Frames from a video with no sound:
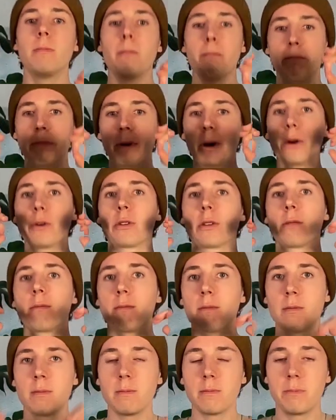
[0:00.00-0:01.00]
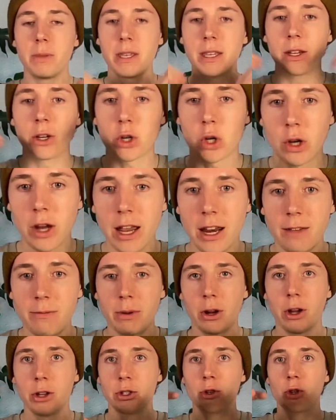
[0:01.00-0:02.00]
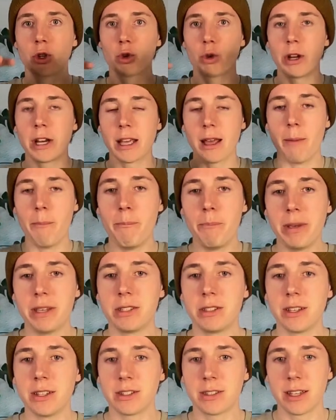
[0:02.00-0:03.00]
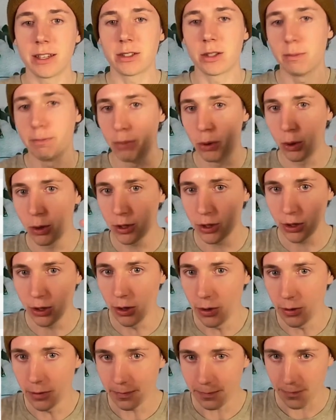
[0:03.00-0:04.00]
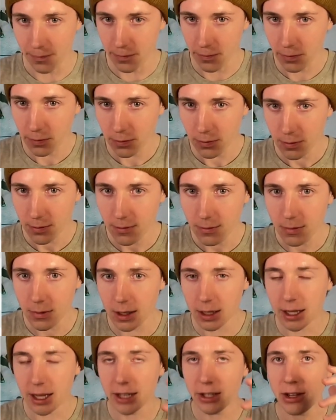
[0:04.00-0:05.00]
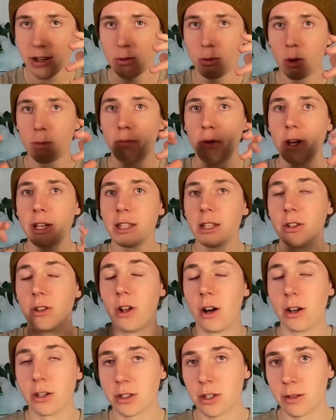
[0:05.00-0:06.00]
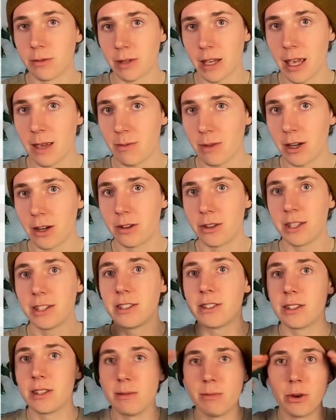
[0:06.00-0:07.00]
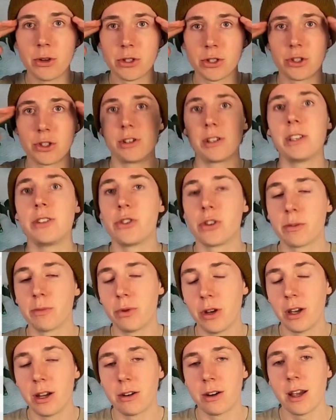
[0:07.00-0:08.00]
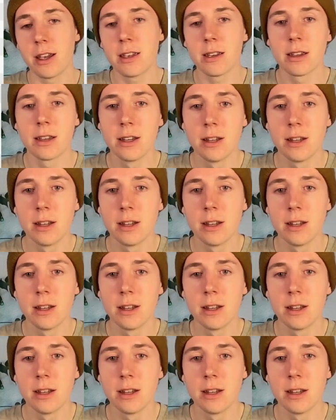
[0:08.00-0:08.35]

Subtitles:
both being creative but also creating a business that supports you. Because like we're playing the long-term game here. This is the most strategic play, right?